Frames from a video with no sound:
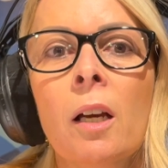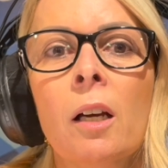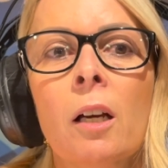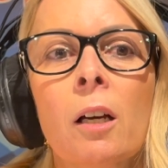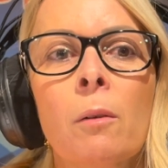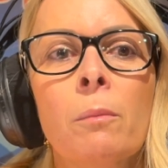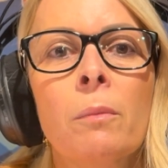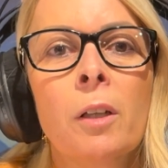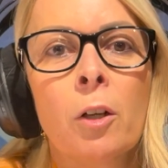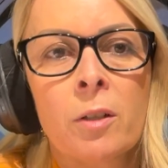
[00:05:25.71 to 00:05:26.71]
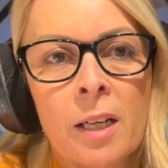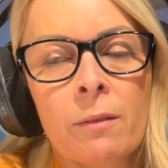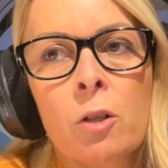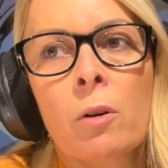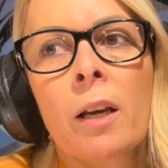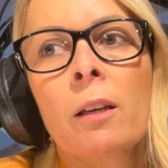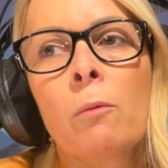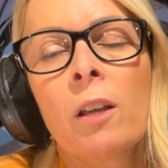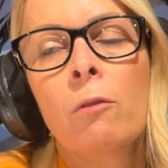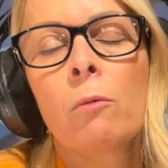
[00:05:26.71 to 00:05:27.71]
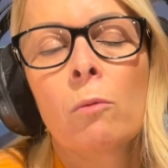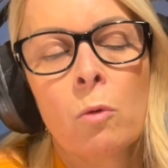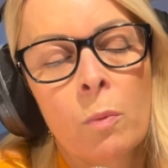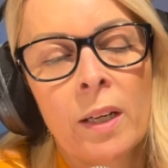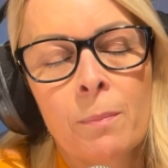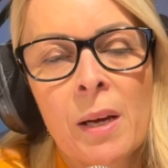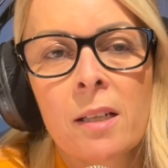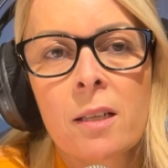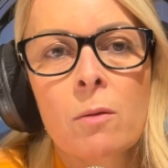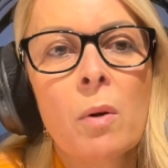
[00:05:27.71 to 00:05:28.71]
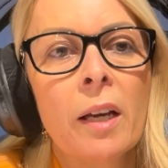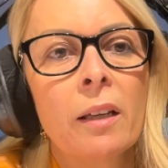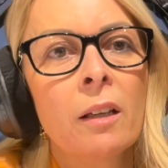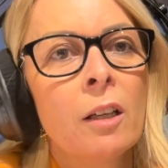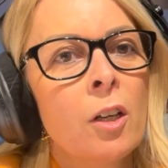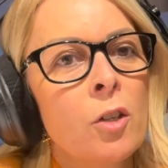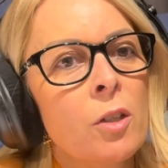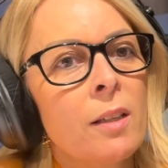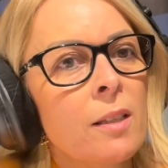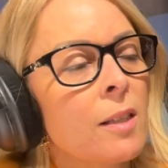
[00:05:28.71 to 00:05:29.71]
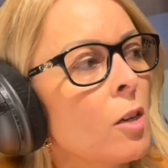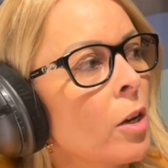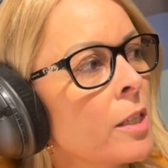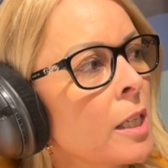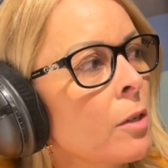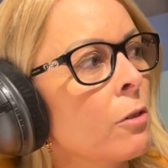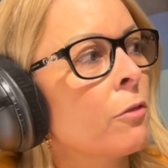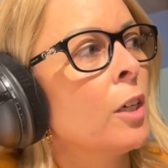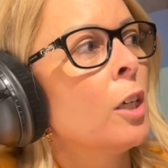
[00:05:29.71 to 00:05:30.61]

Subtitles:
down the track, if or when he passes away. So that's the idea of,